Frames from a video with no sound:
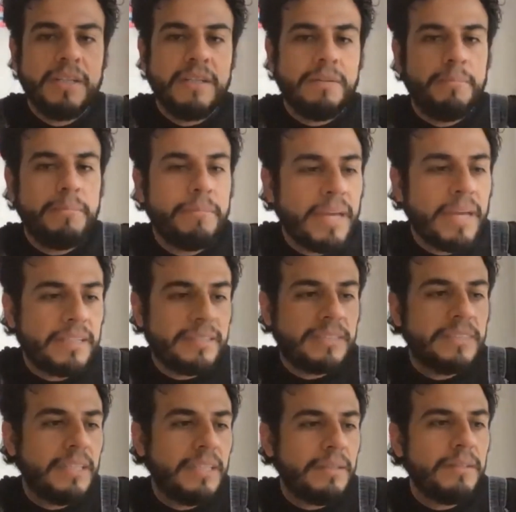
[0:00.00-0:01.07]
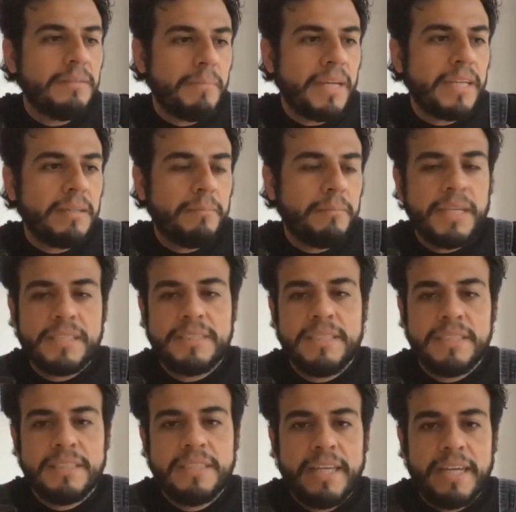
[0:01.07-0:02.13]
makes
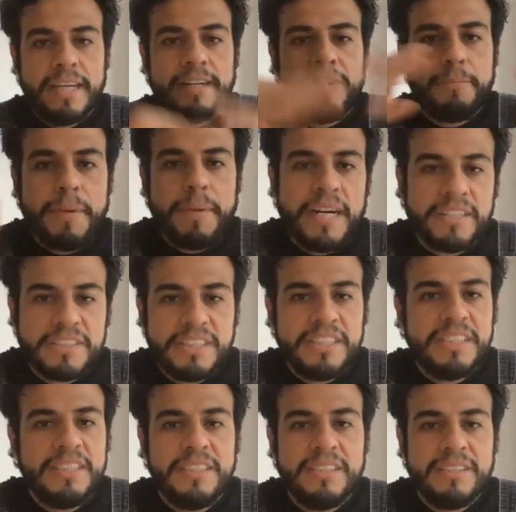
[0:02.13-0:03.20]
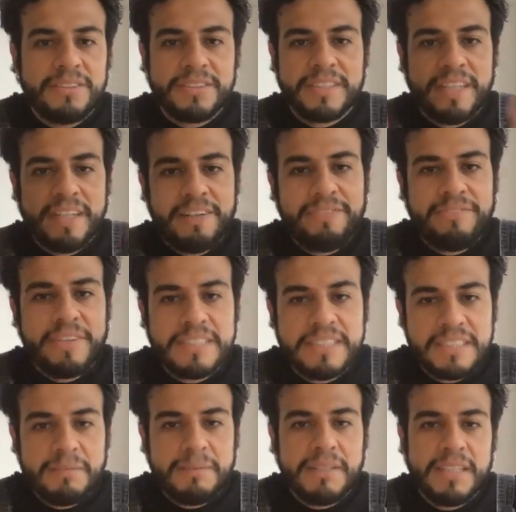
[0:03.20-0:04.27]
it their party or their
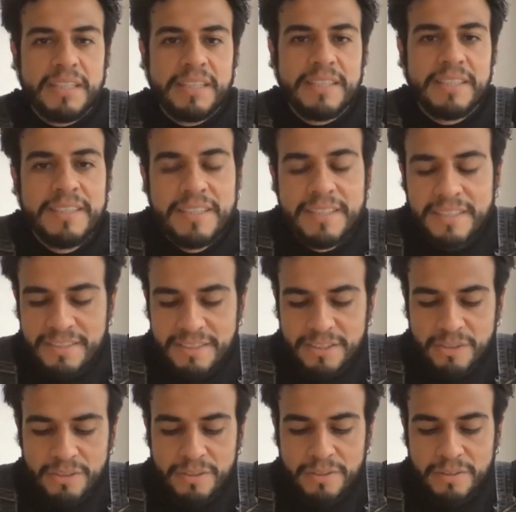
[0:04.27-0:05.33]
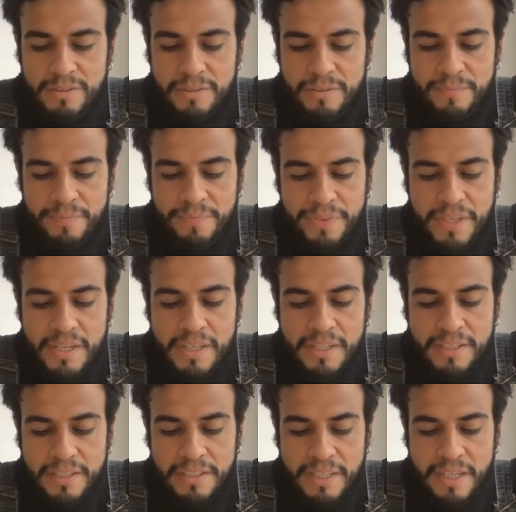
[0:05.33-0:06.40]
festival. So
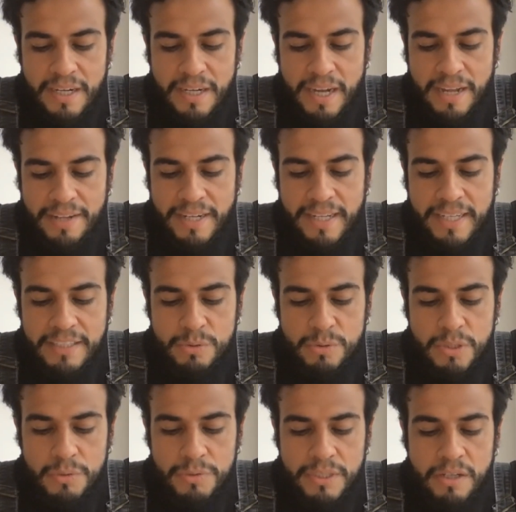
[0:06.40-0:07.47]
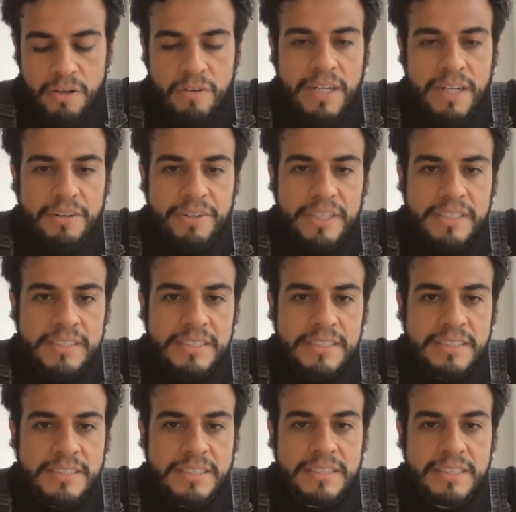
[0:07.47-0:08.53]
yeah, and I get to know the local
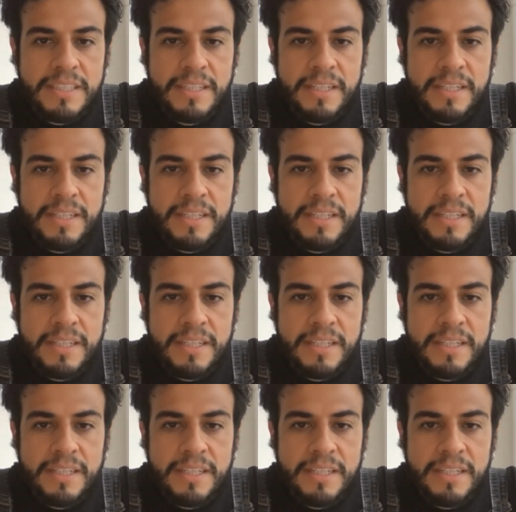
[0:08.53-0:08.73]
races.